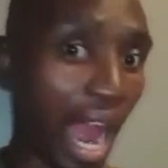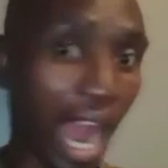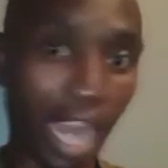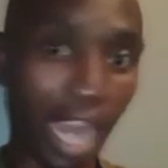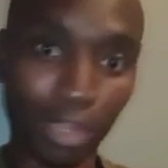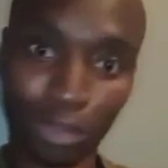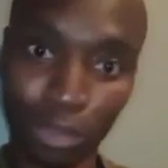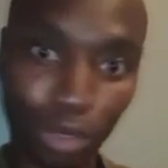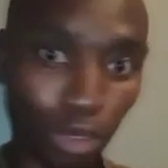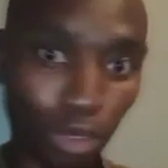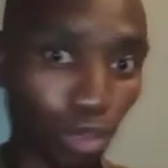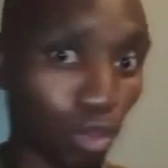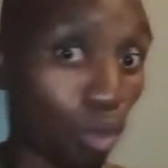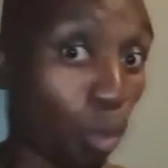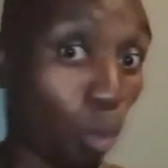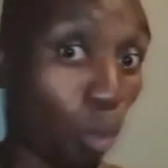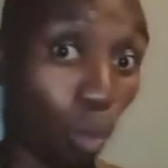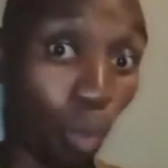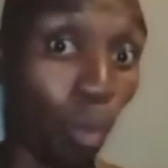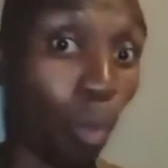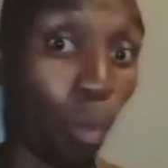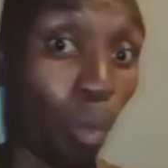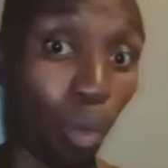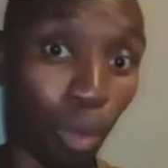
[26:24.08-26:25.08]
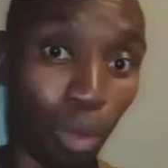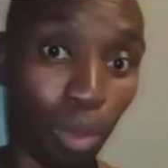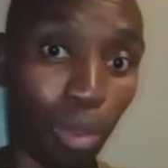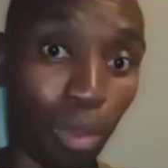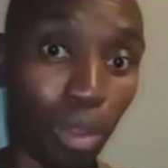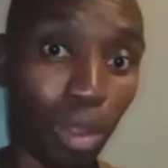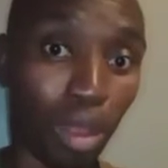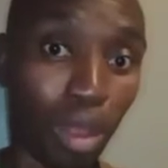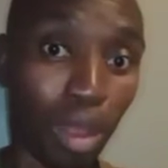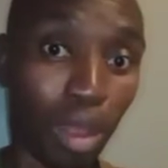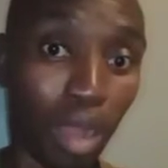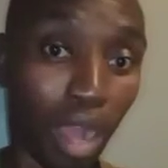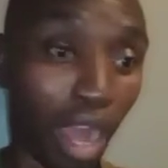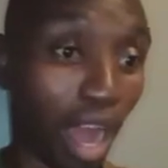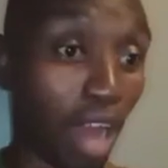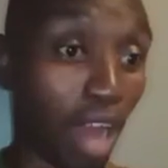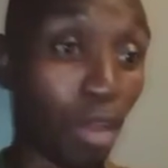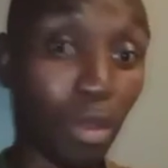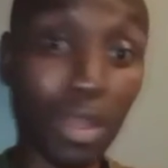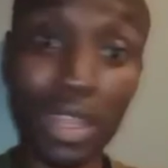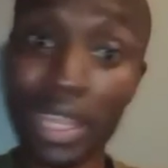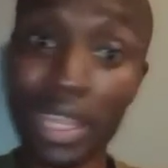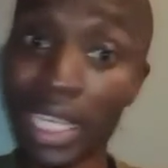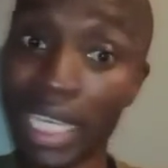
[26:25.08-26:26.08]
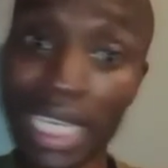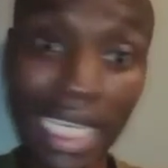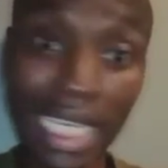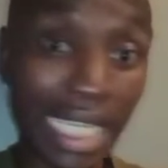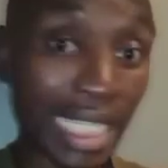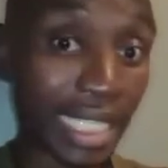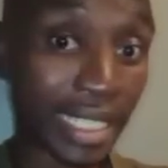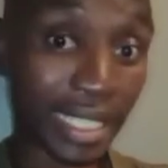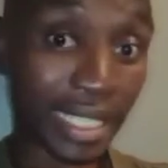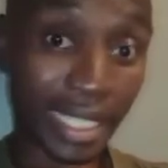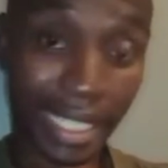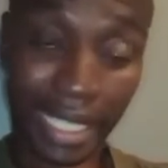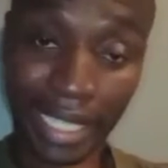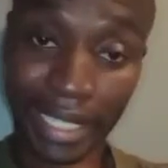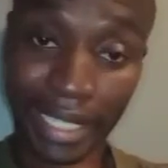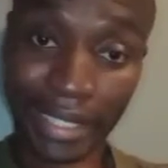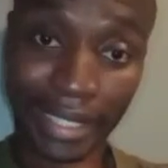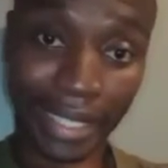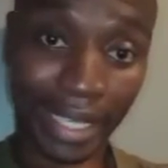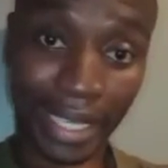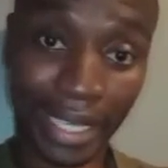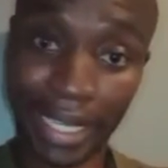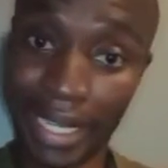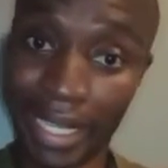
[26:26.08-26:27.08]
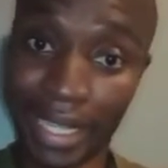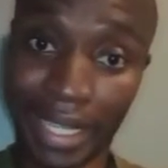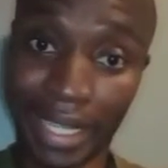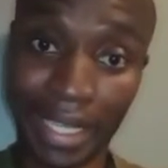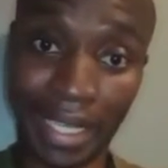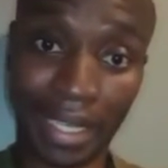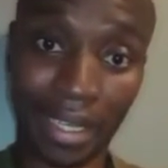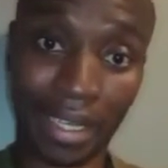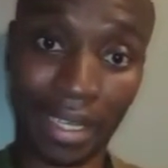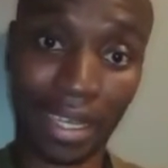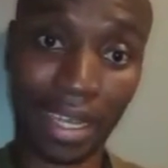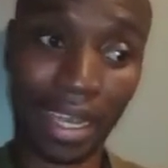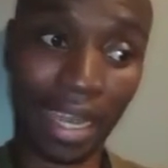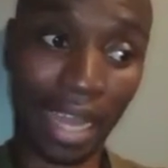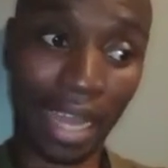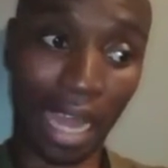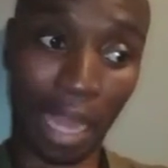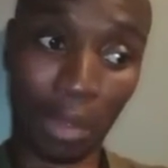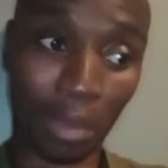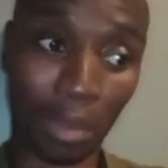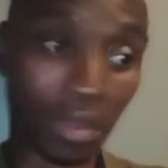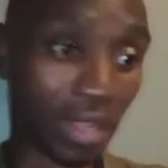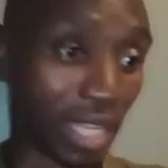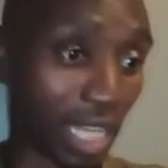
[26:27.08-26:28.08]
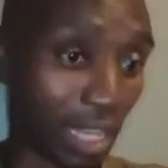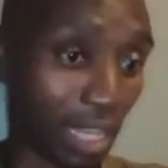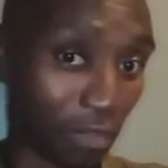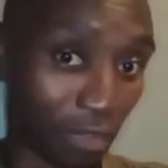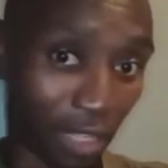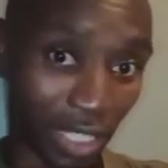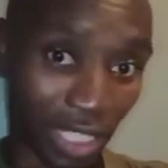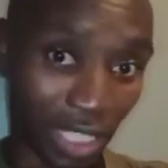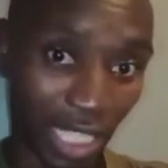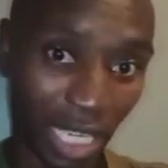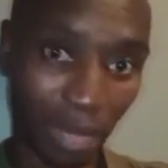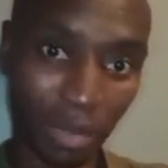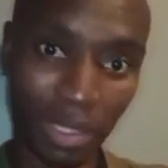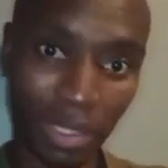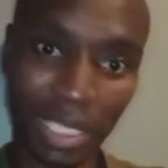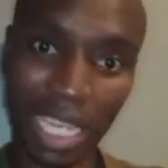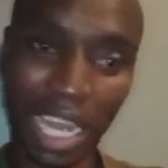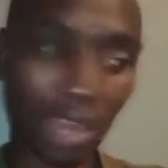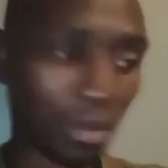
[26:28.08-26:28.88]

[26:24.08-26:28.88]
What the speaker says: I do not know who. I don't think it can say anything. I don't think even China.